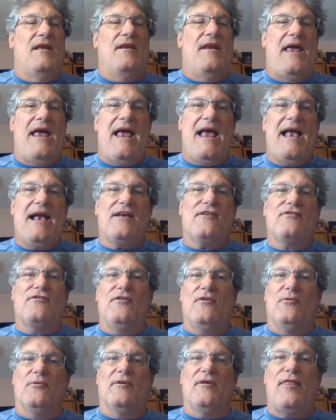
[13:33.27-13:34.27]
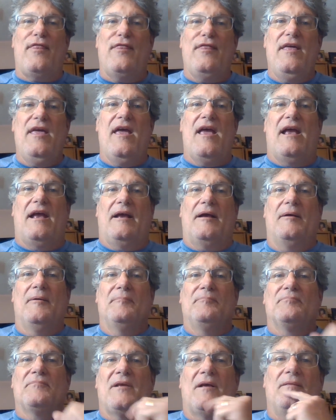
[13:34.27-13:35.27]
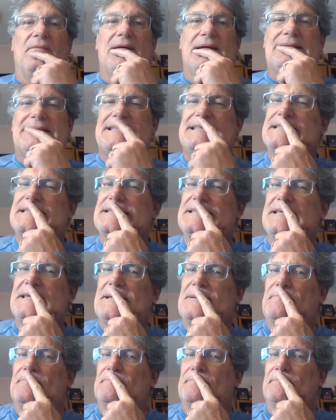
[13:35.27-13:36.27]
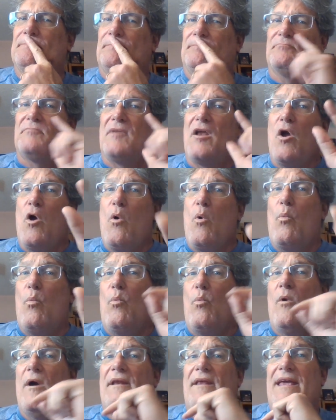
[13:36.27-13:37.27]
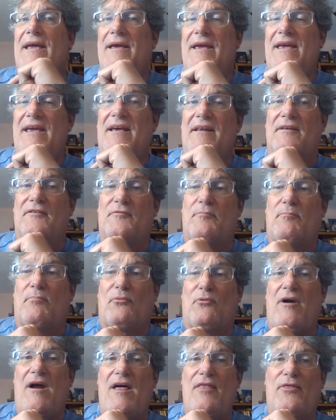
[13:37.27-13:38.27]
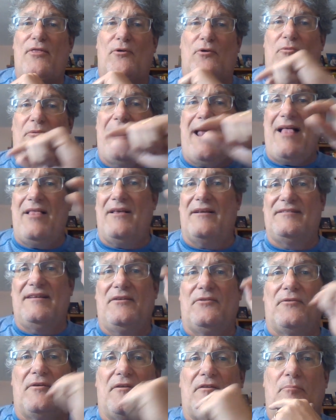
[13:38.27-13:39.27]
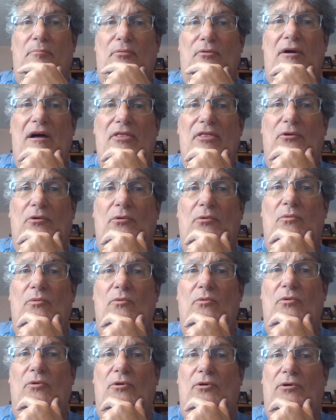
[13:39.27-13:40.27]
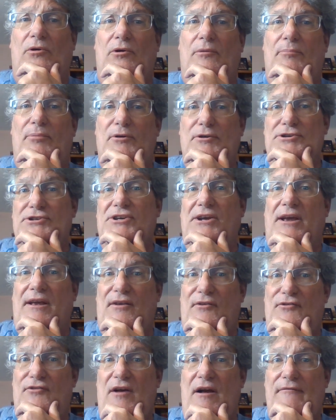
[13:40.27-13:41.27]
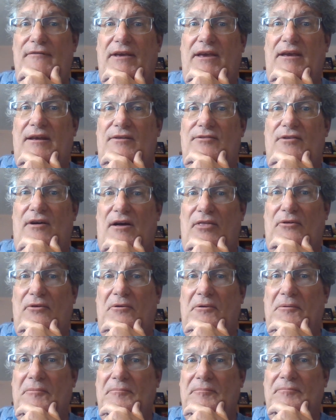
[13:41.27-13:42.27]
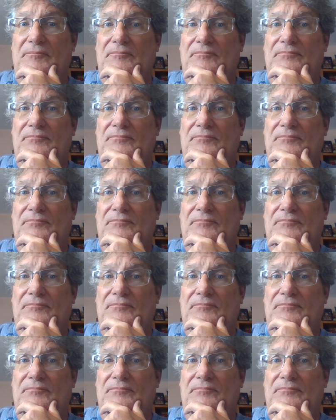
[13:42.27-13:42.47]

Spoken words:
An action or a thing. Let's see. When he and his brother, when Alexander and his brother were pushing and shoving each other,